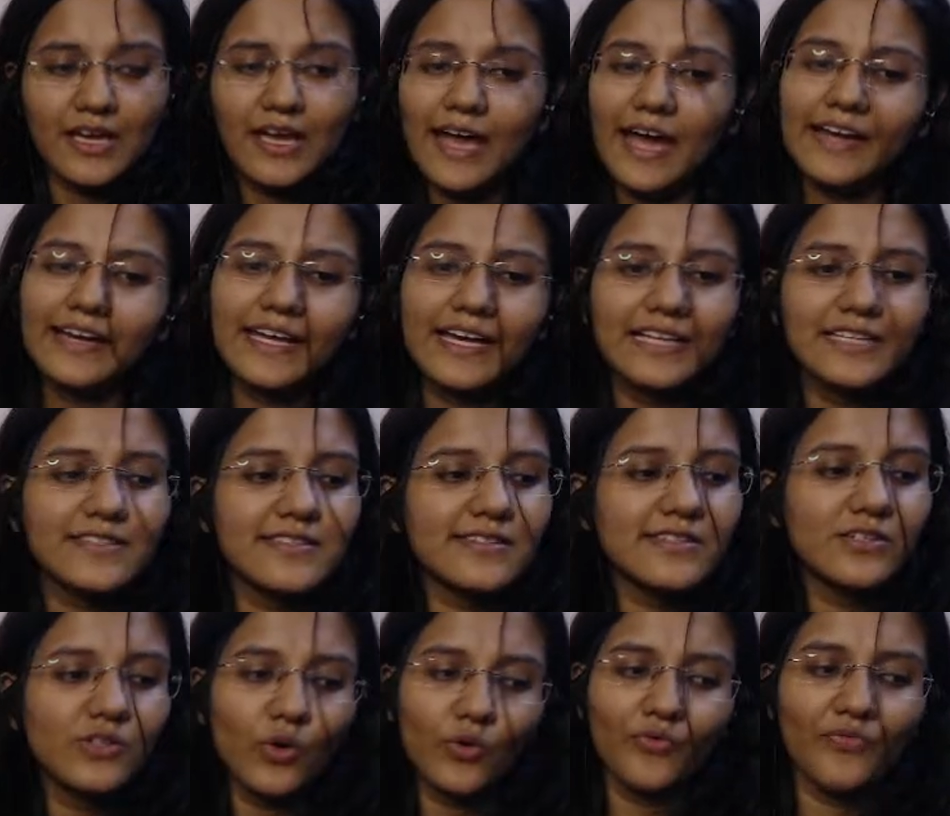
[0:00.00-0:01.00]
and hence
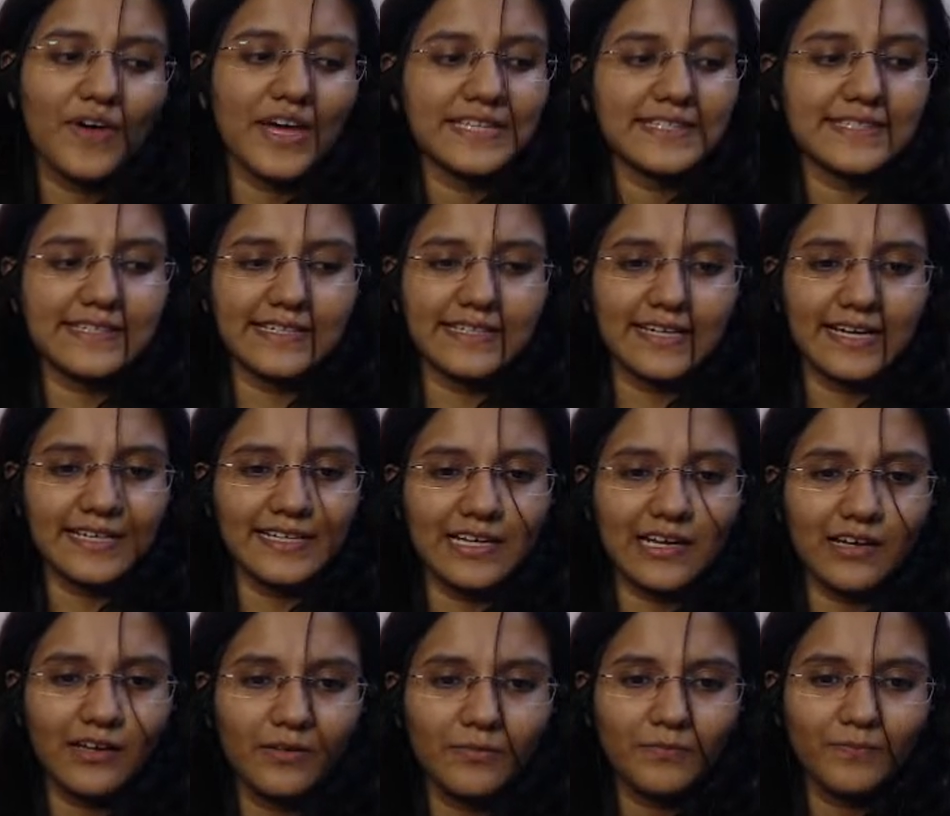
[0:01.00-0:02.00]
no fancy title.